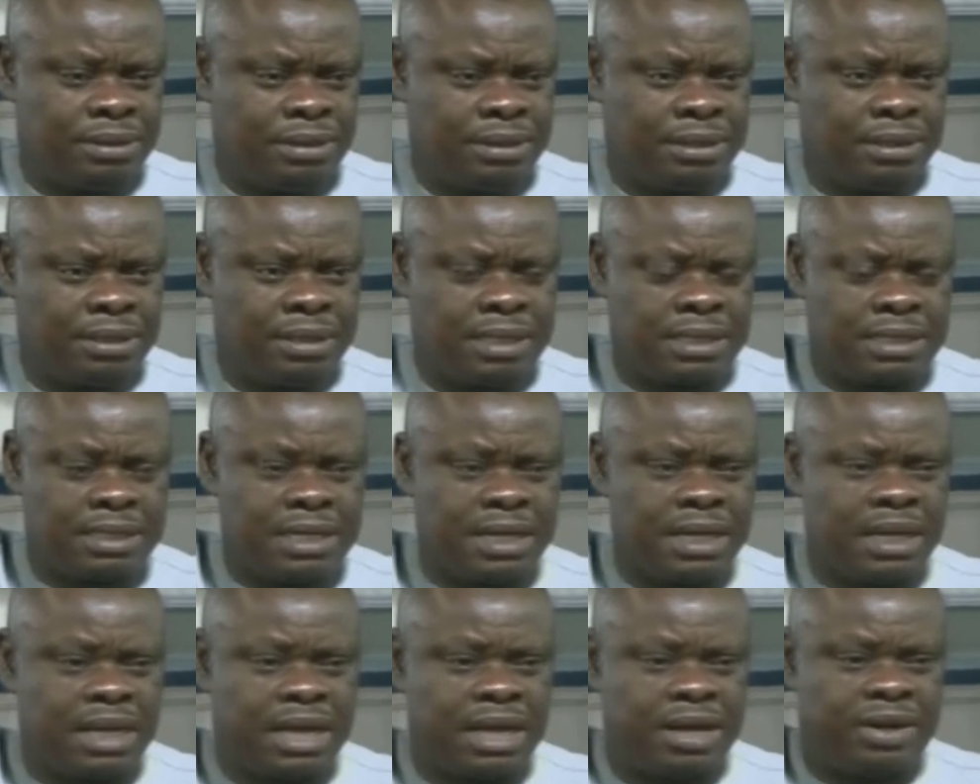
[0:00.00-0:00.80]
There's
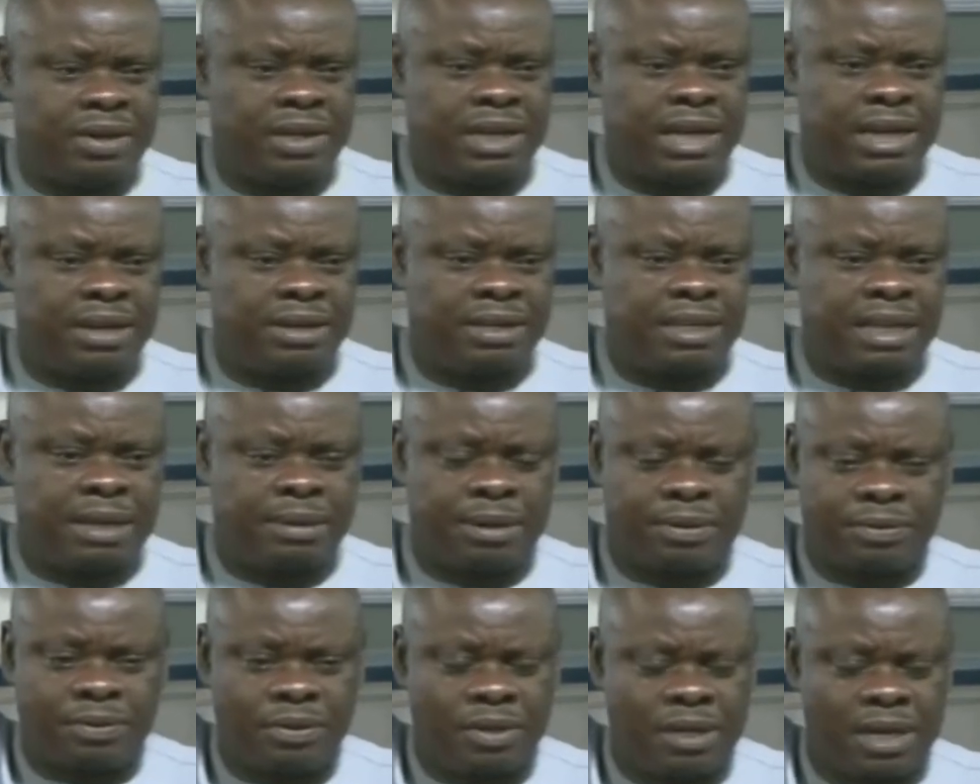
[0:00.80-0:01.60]
a lion out there. I
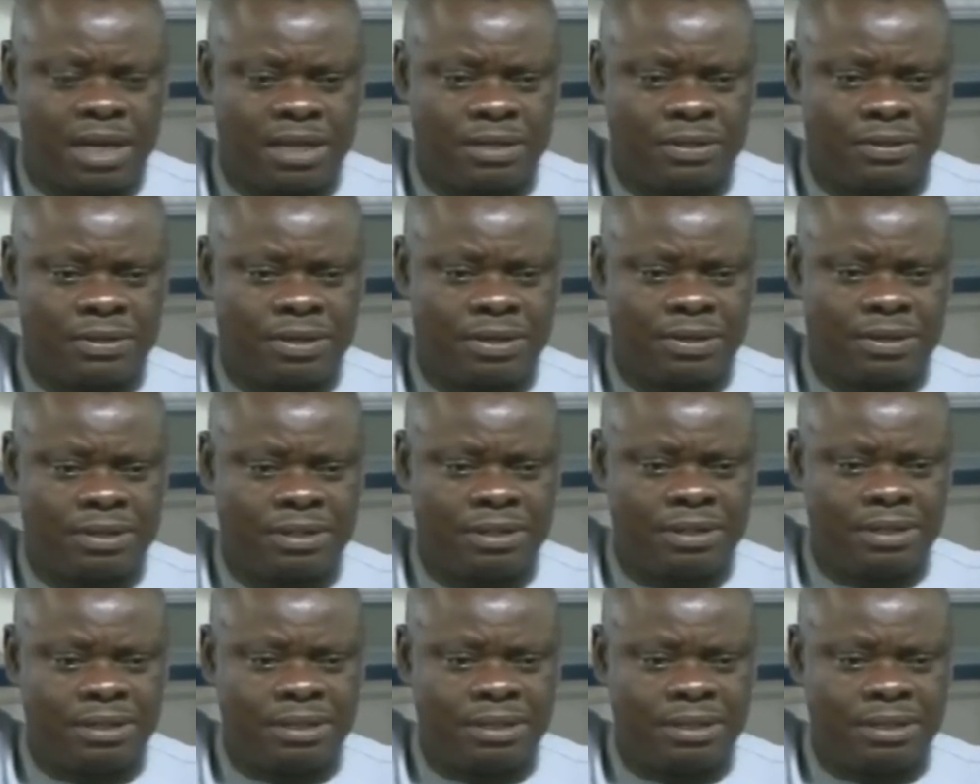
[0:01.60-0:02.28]
don't know if you know that story.